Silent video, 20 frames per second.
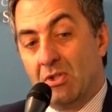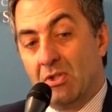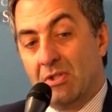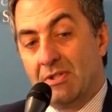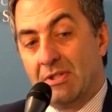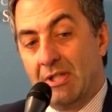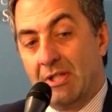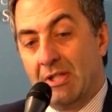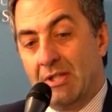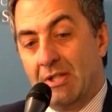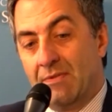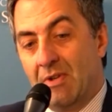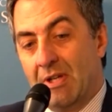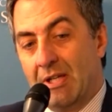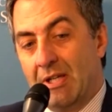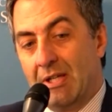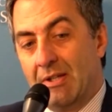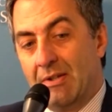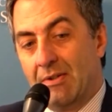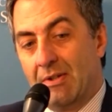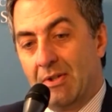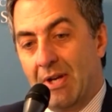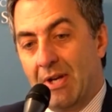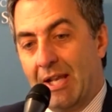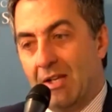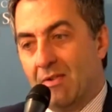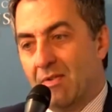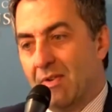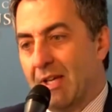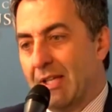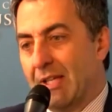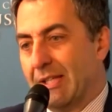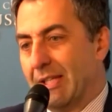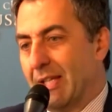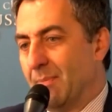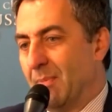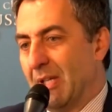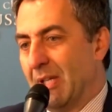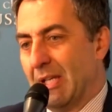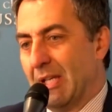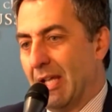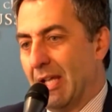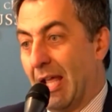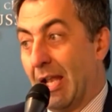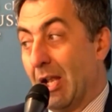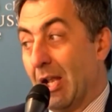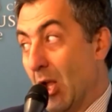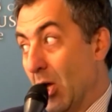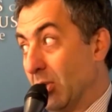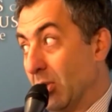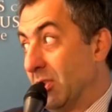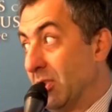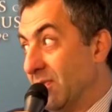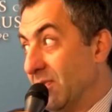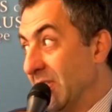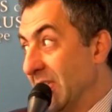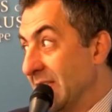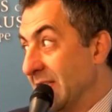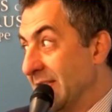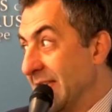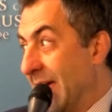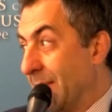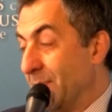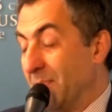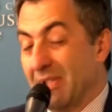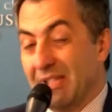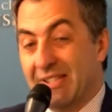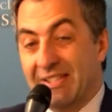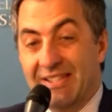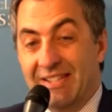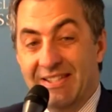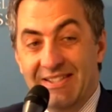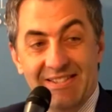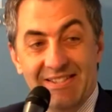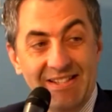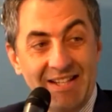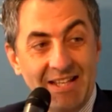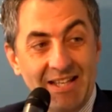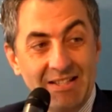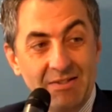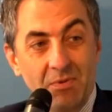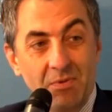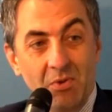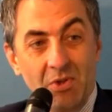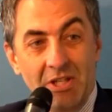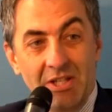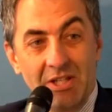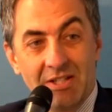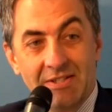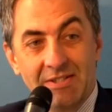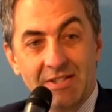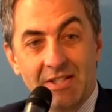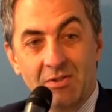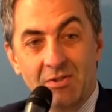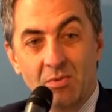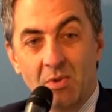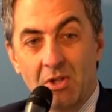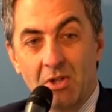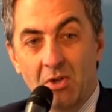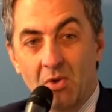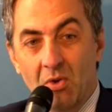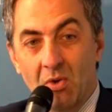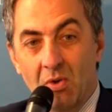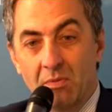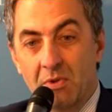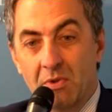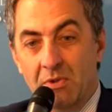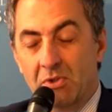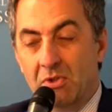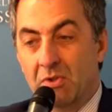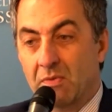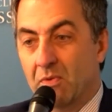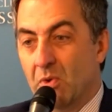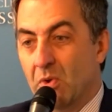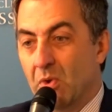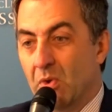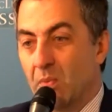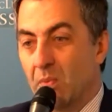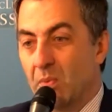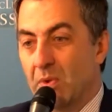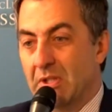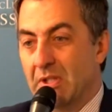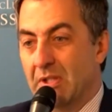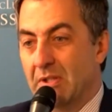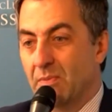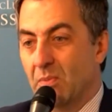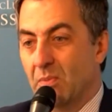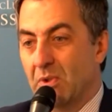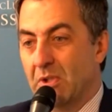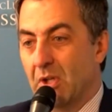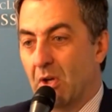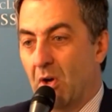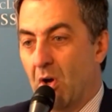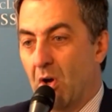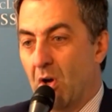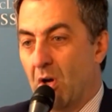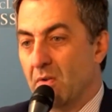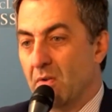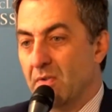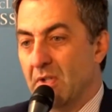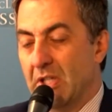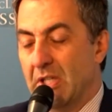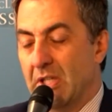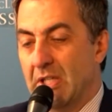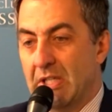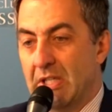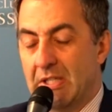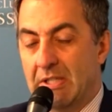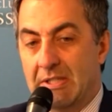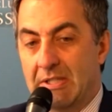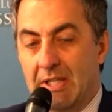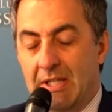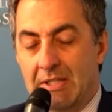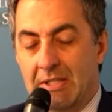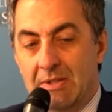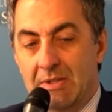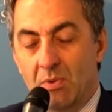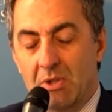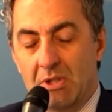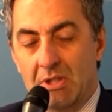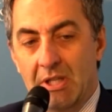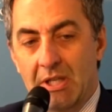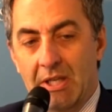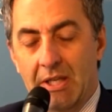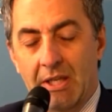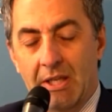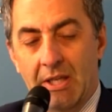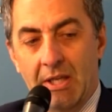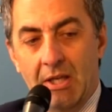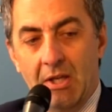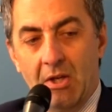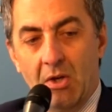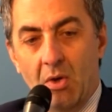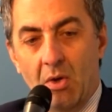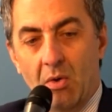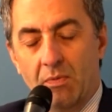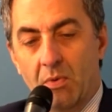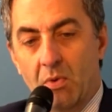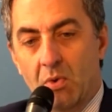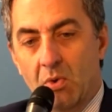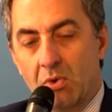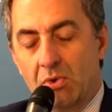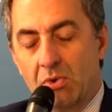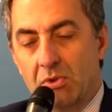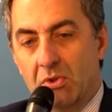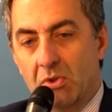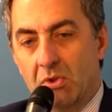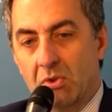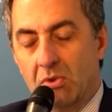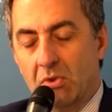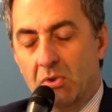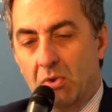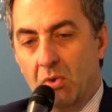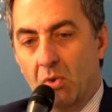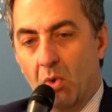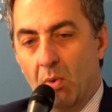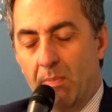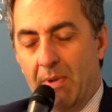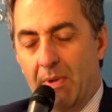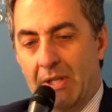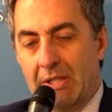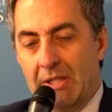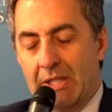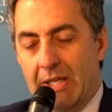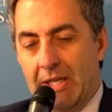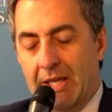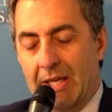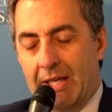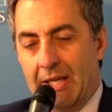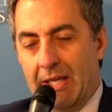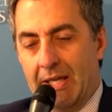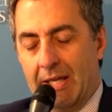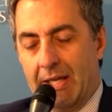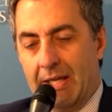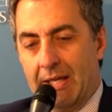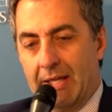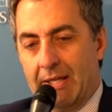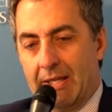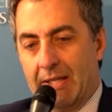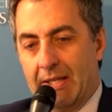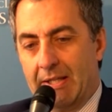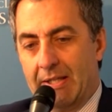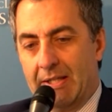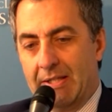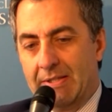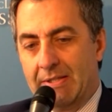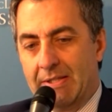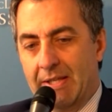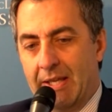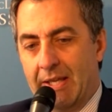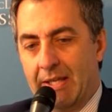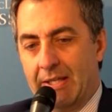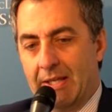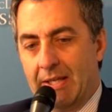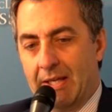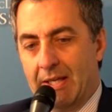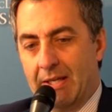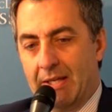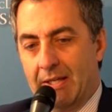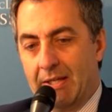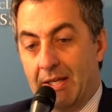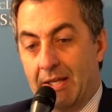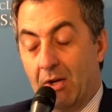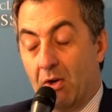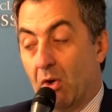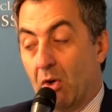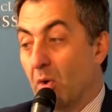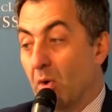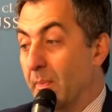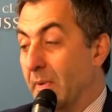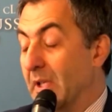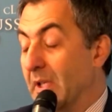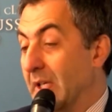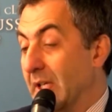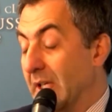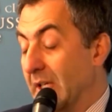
is really very relevant. I mean, a lot of things happened these last 4 years, as we know. First of all, with the COVID and with of course, the global, let's say, economic